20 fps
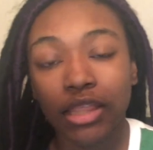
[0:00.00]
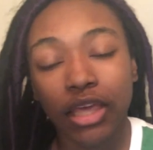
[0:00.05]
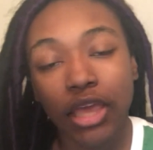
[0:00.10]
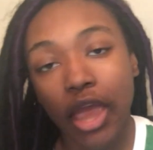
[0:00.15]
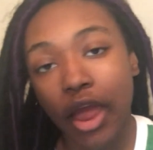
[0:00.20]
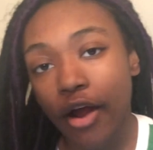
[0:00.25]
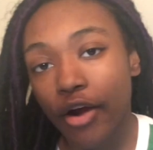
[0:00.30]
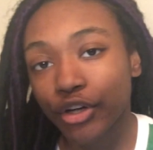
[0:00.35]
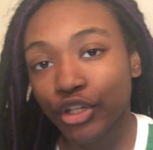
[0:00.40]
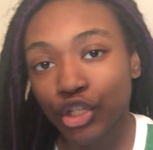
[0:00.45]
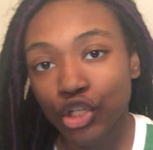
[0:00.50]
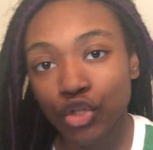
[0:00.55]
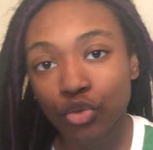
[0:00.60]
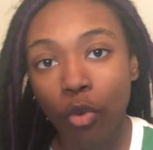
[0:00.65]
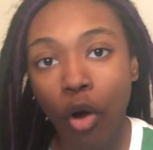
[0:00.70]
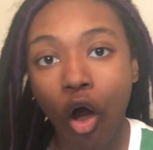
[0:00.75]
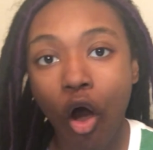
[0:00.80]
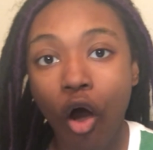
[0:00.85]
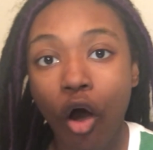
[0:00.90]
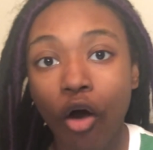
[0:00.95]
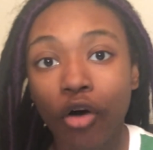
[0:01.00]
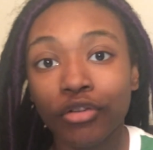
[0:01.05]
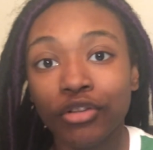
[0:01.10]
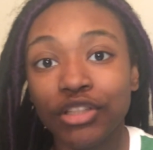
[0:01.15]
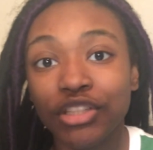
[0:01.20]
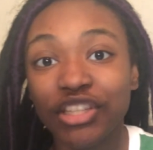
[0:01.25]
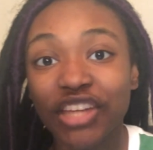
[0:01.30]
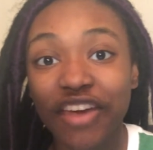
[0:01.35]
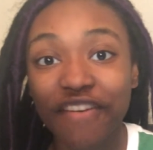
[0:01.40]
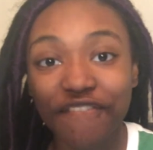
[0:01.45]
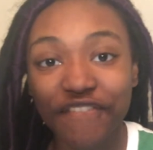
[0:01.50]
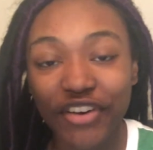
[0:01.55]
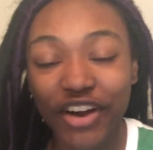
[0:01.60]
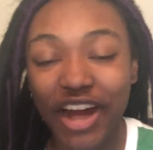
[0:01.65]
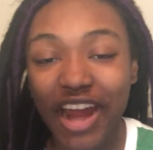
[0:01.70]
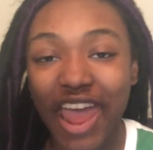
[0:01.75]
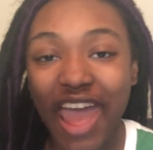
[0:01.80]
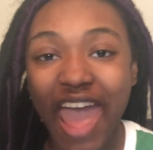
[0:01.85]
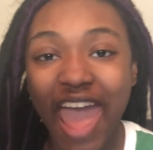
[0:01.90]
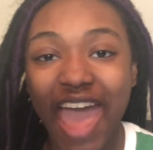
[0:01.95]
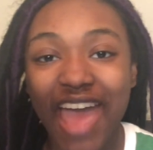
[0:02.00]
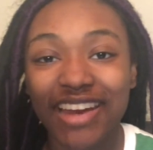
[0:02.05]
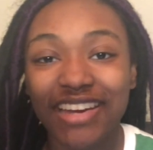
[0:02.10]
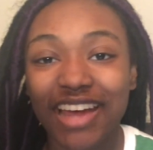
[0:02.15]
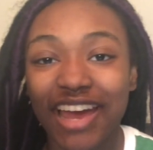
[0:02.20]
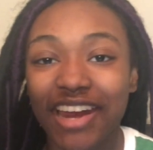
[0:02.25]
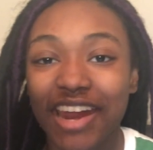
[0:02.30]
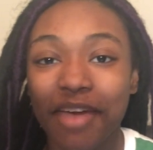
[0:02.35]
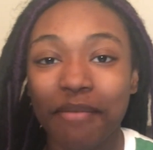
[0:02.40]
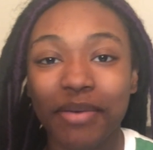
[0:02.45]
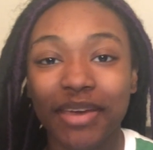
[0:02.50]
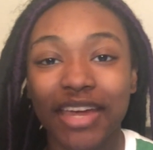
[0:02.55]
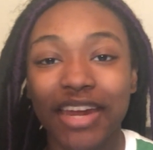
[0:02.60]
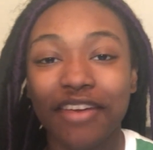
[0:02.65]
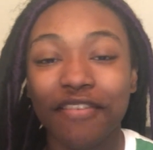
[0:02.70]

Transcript: The characters were all different and dynamic,